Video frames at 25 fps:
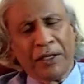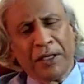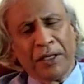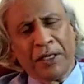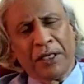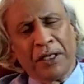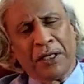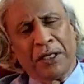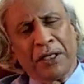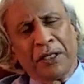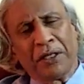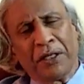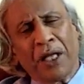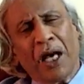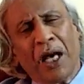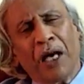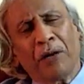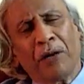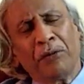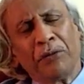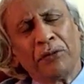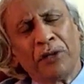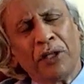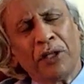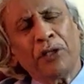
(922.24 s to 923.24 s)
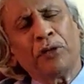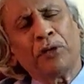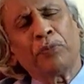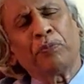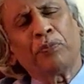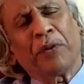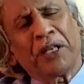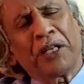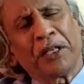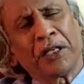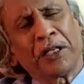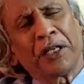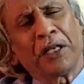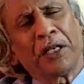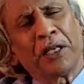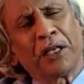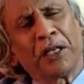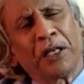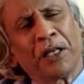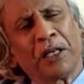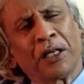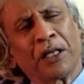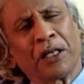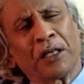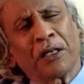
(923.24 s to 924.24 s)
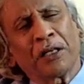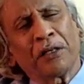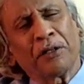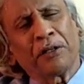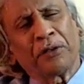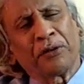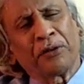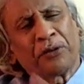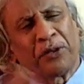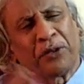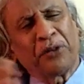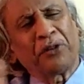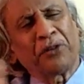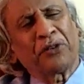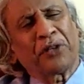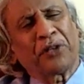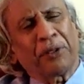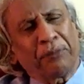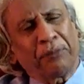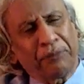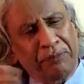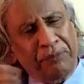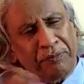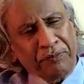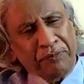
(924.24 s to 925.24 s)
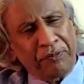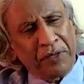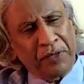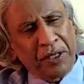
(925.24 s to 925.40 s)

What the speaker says: Now this particular system,